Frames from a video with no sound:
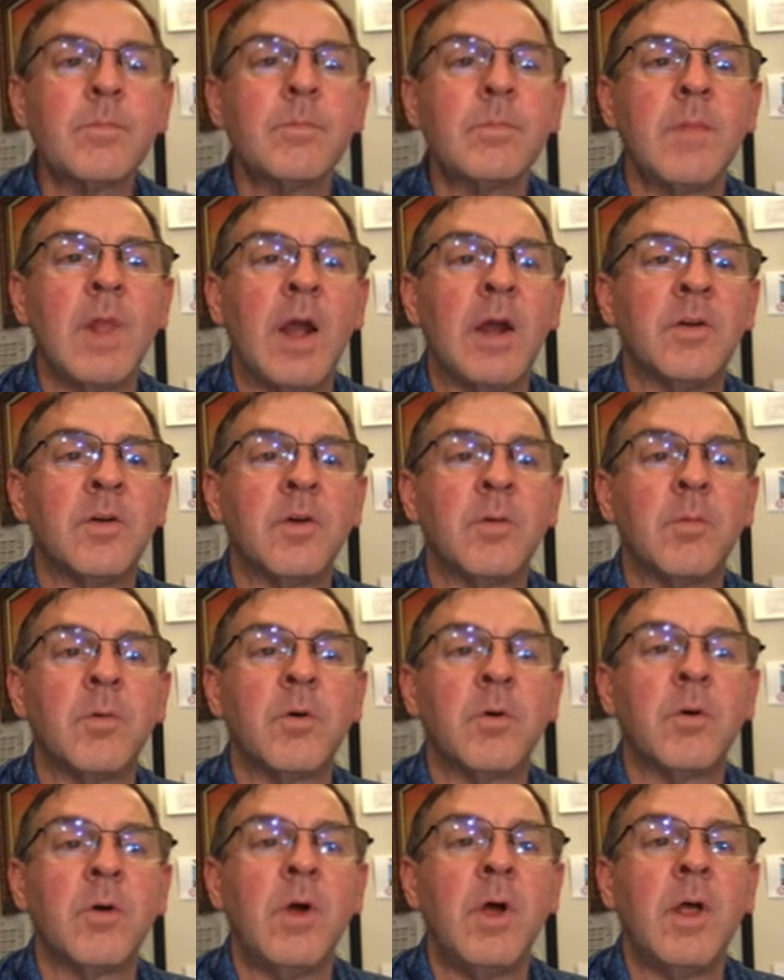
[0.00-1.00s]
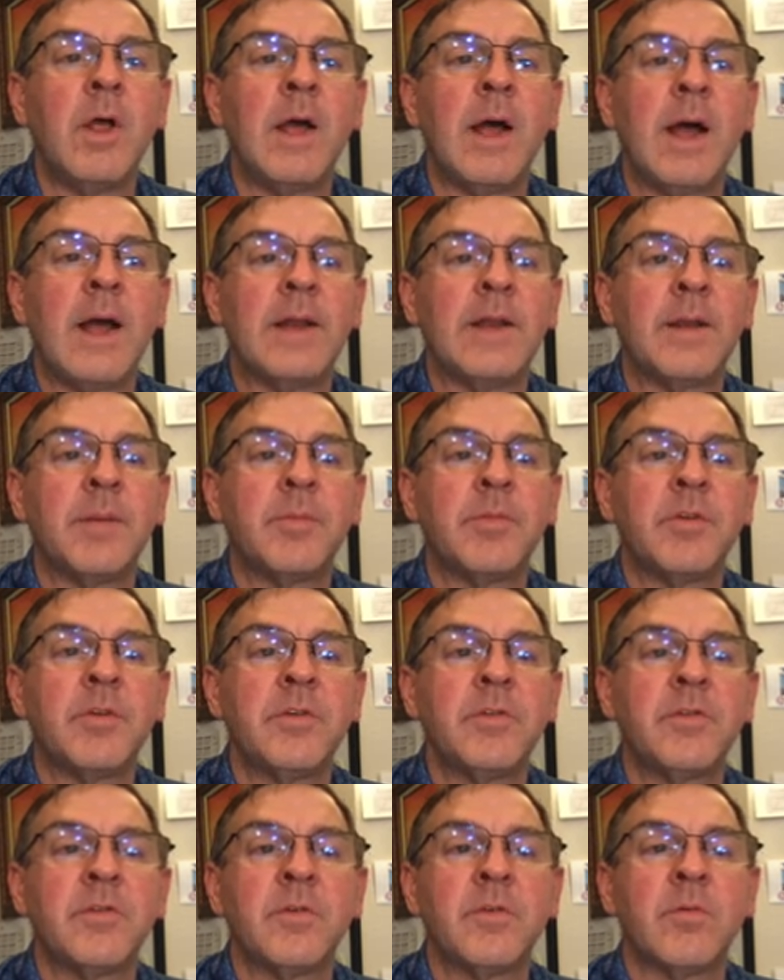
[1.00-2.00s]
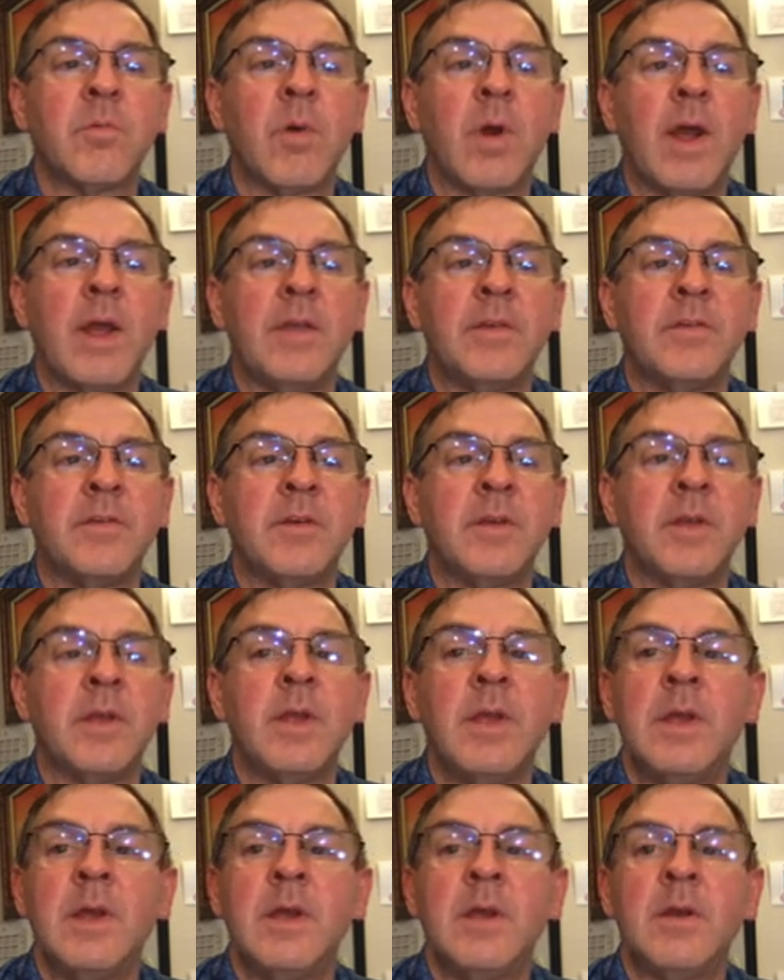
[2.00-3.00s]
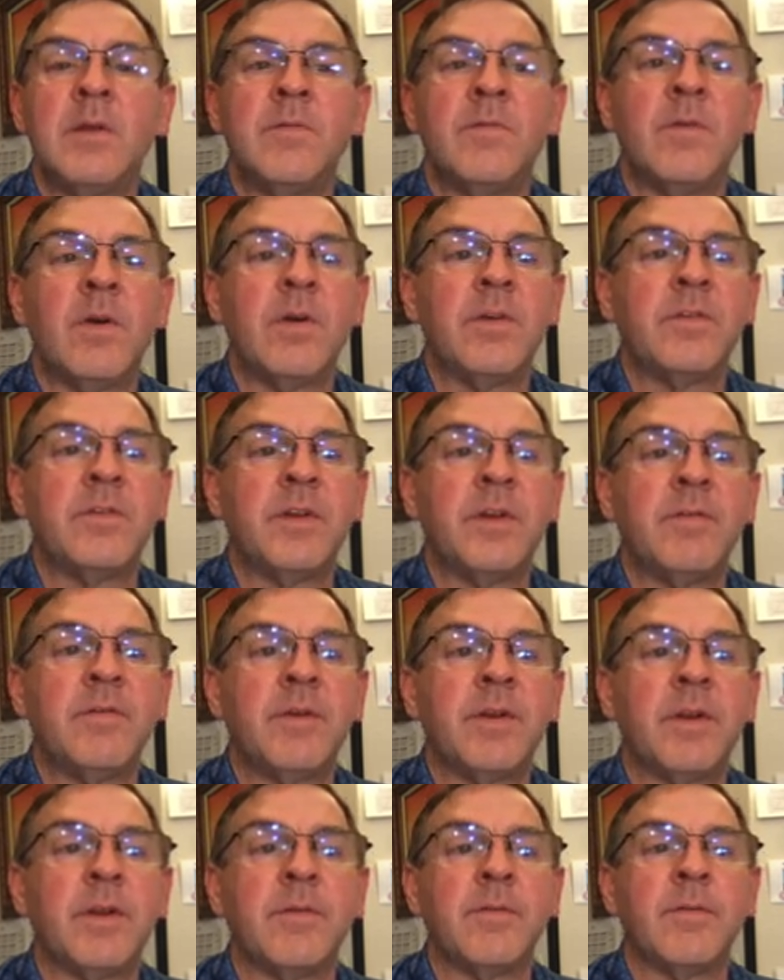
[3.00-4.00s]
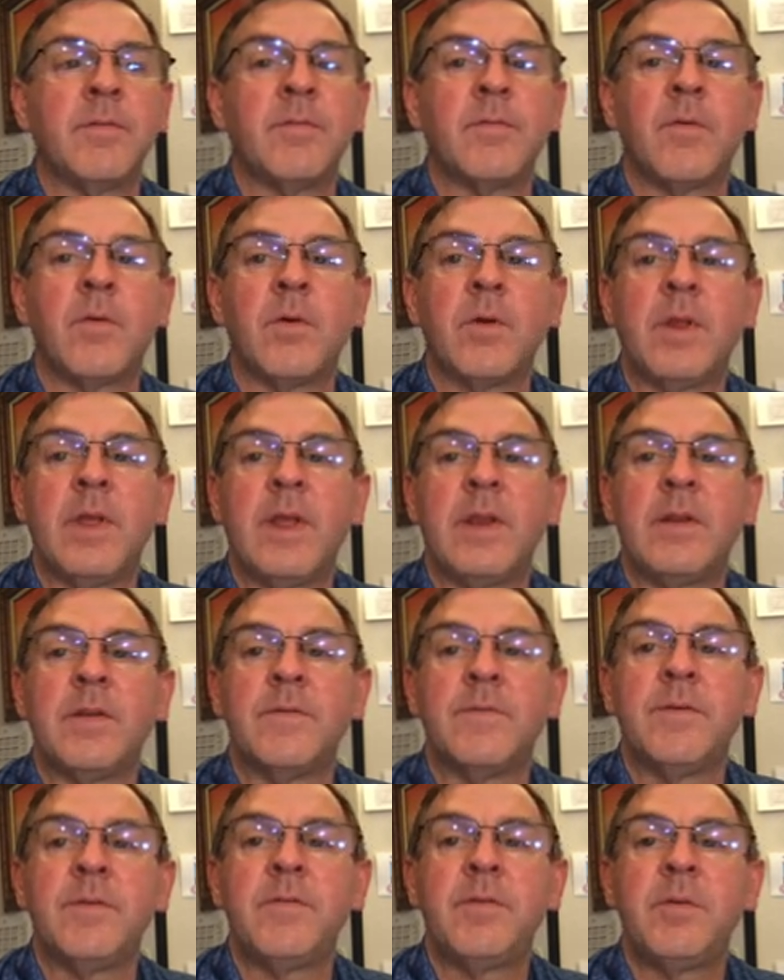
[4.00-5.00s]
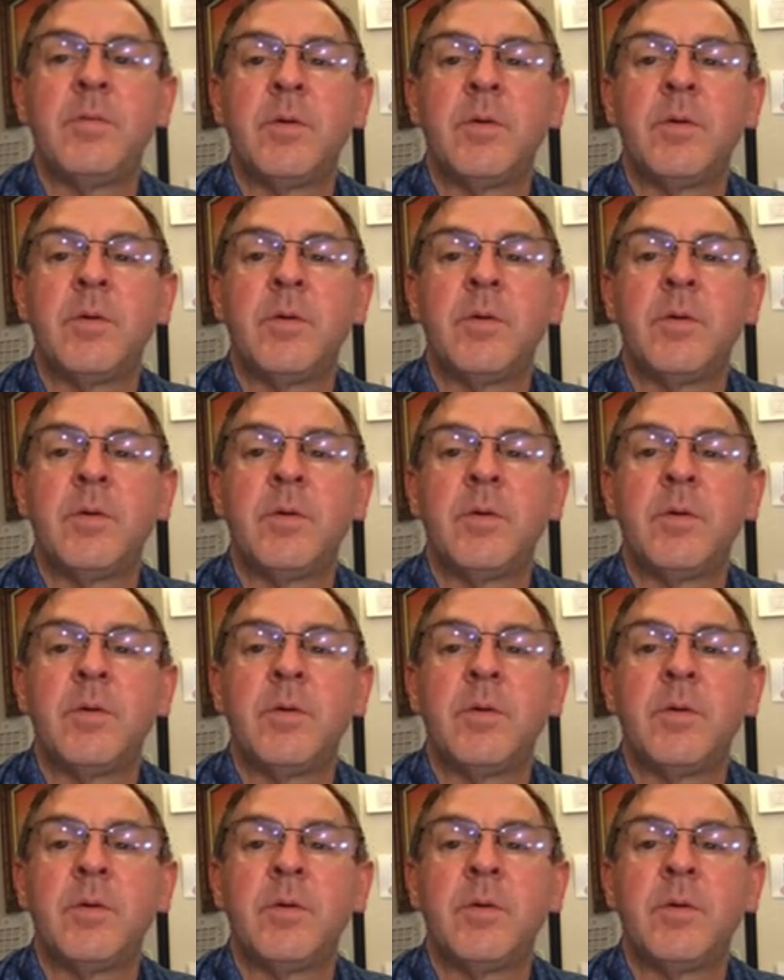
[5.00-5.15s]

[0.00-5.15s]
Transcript: Our normal high temperatures are rising very significantly from 48 to 51